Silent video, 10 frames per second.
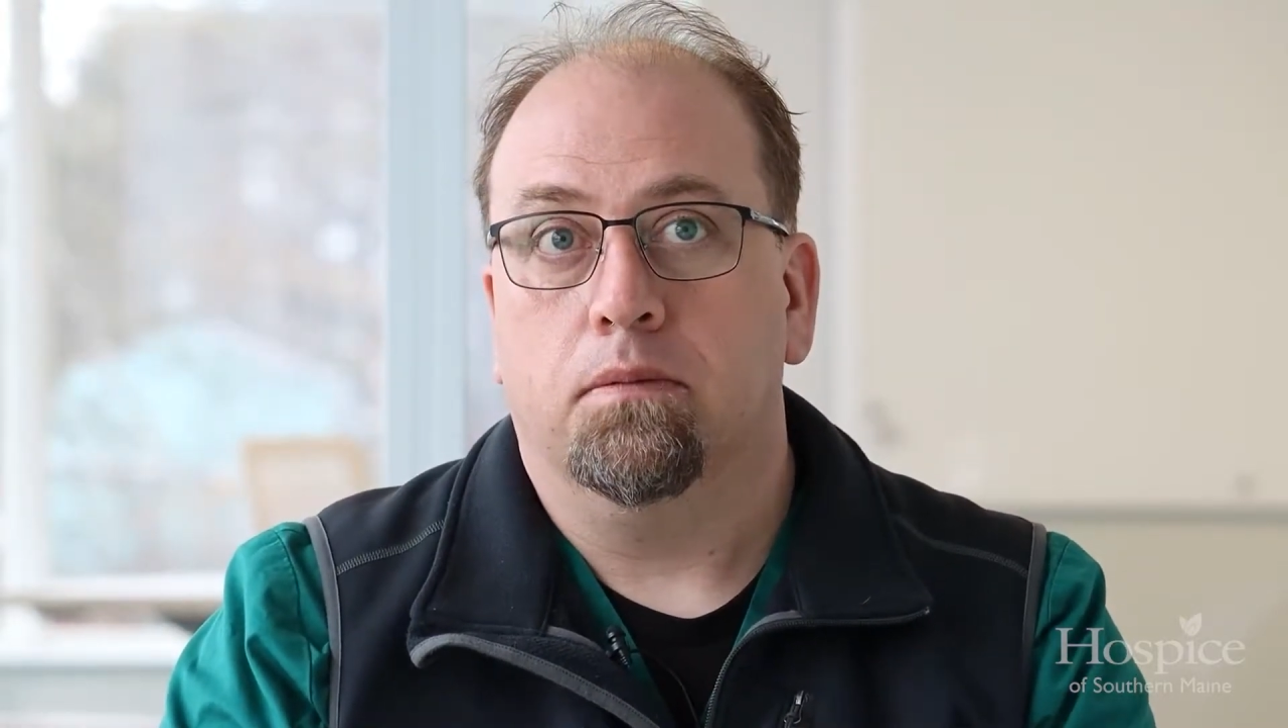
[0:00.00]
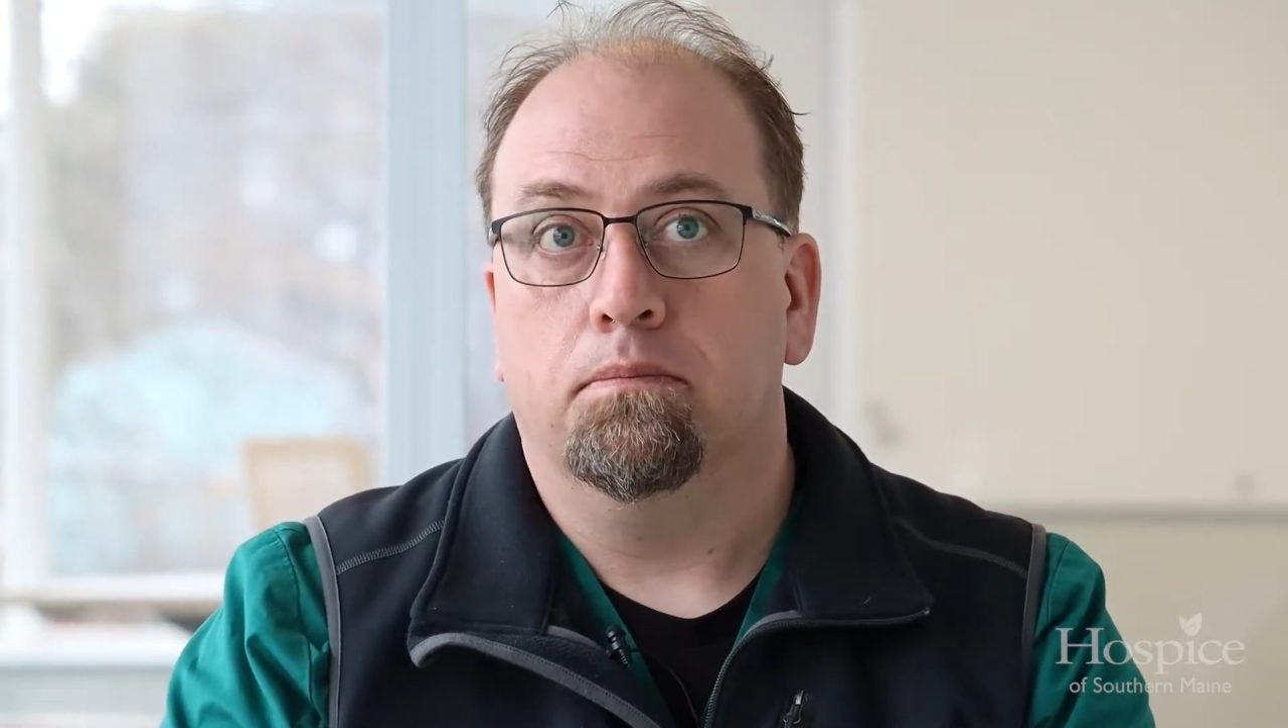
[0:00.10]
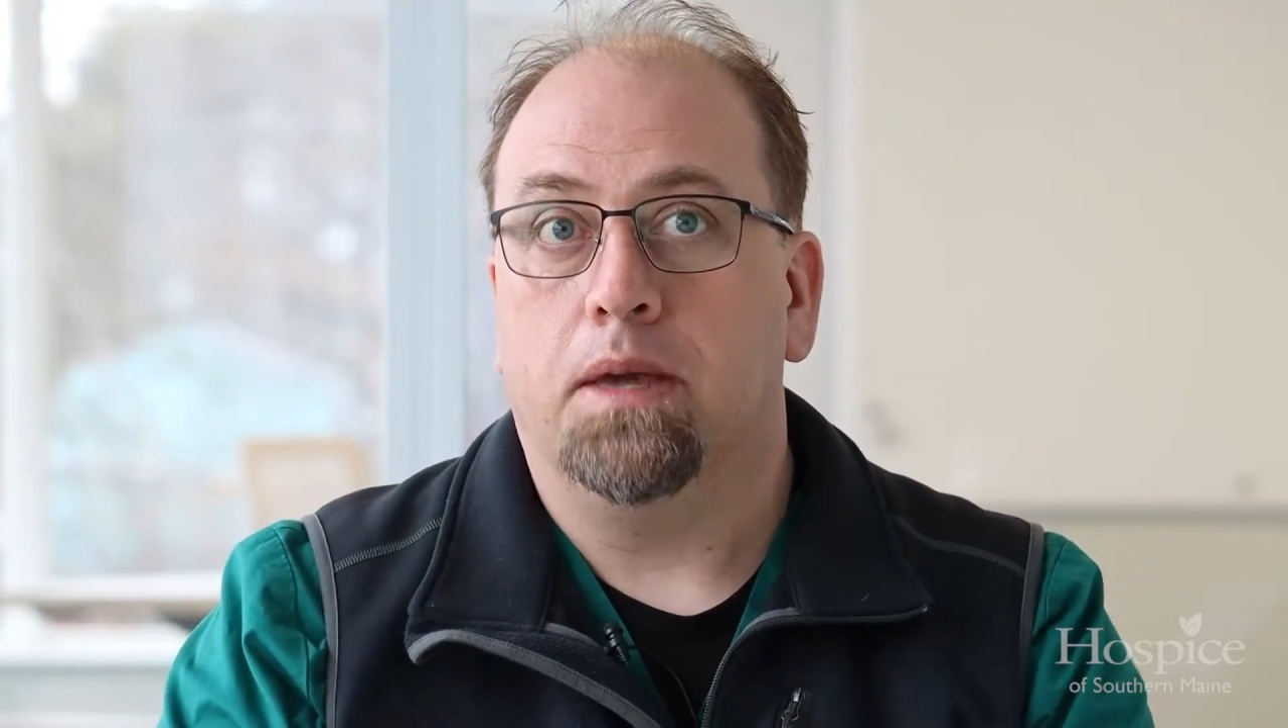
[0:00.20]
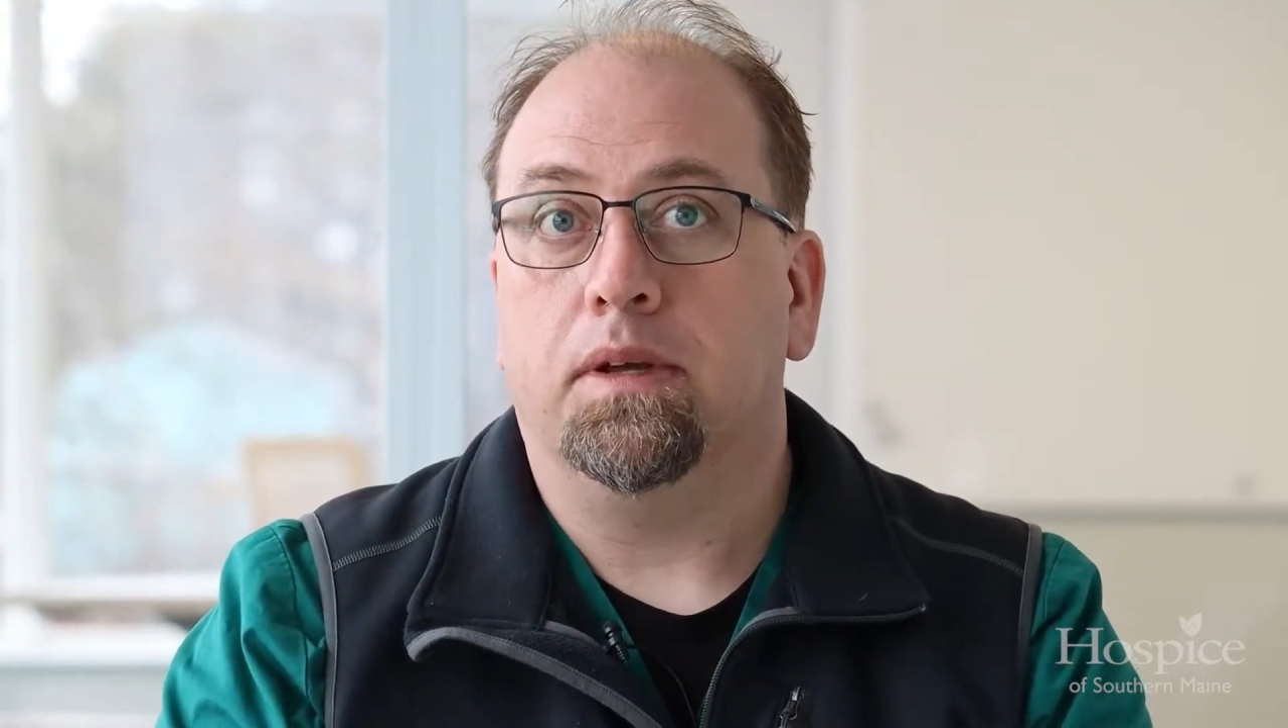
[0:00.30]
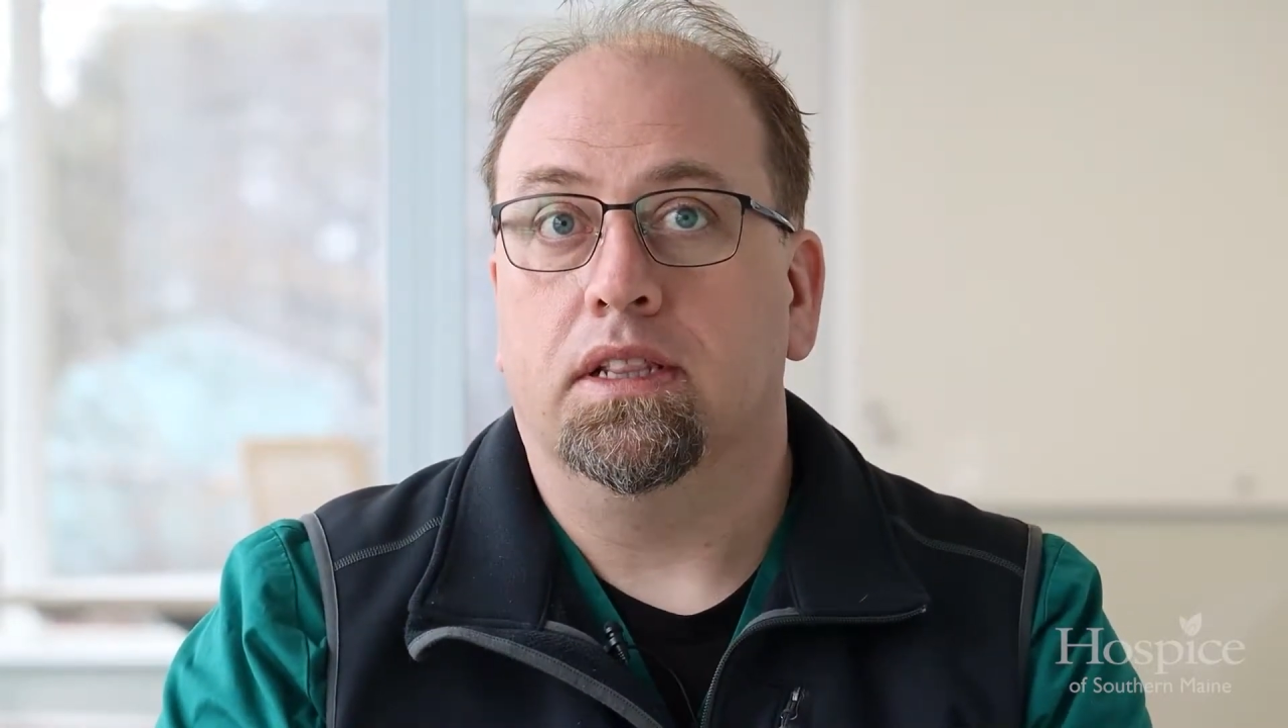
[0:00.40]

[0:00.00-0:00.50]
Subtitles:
Maybe